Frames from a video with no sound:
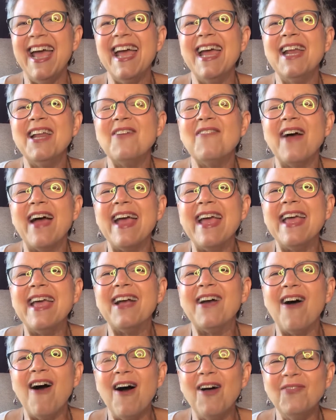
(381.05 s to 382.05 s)
anyway, he
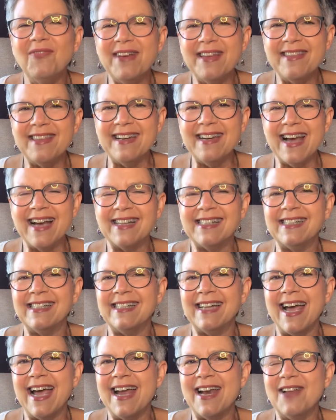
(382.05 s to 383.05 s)
called me the next
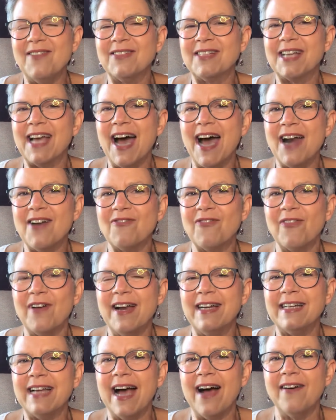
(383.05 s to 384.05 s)
day and he was kind of
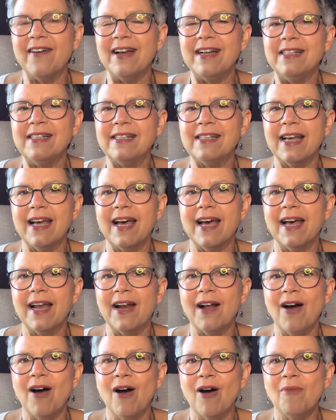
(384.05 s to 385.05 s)
freaked out and he
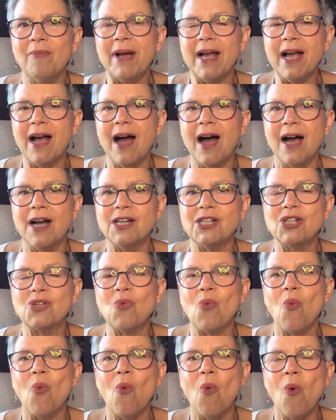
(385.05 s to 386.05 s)
said, oh my gosh,
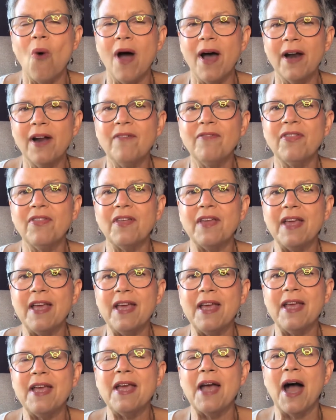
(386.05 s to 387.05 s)
one of
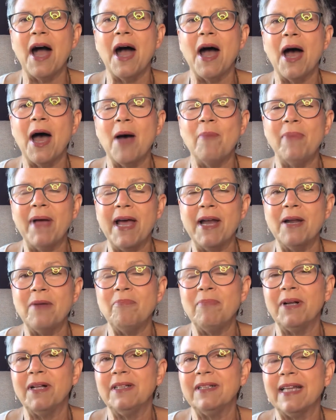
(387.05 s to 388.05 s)
the uh,
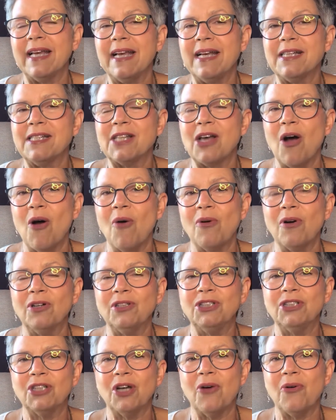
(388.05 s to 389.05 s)
abandoned buildings, the owners
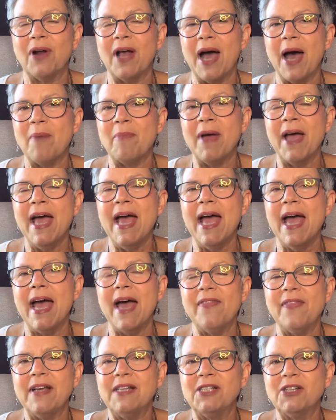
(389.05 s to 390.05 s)
showed up
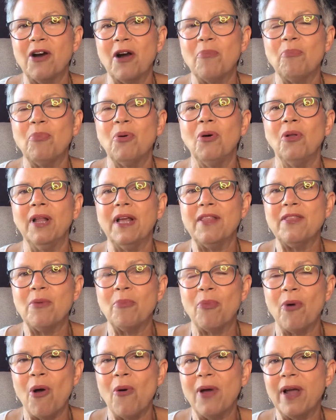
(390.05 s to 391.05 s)
and they started pulling the
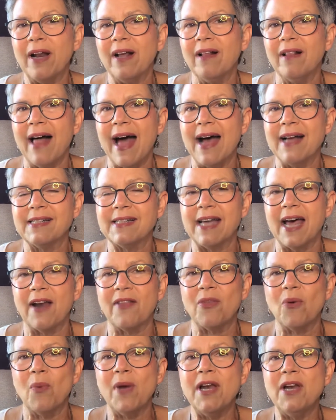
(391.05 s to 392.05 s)
broken glass out
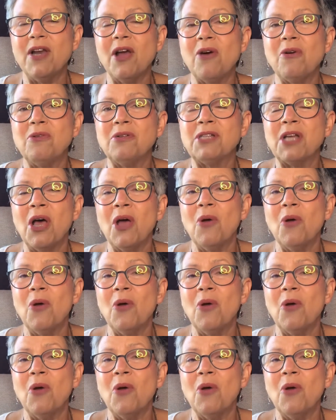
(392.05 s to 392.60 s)
of the windows,